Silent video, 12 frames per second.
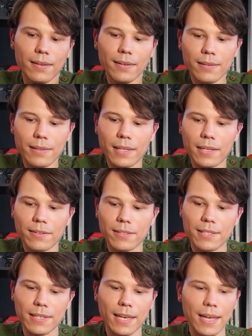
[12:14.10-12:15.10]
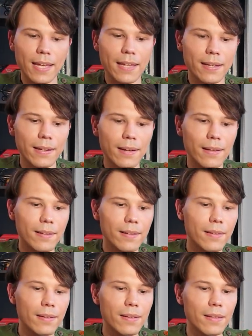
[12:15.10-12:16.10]
There's again
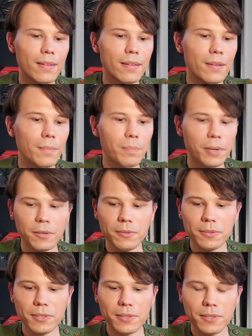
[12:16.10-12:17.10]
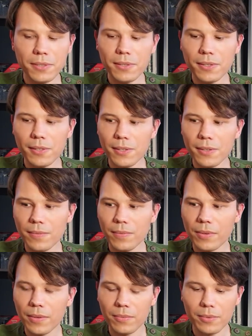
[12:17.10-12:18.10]
the poster,
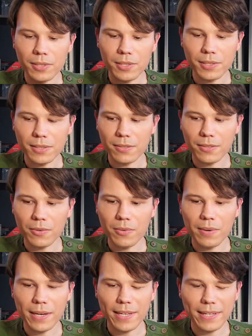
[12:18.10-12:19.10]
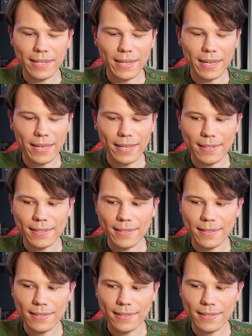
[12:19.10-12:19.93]
which is quite nice.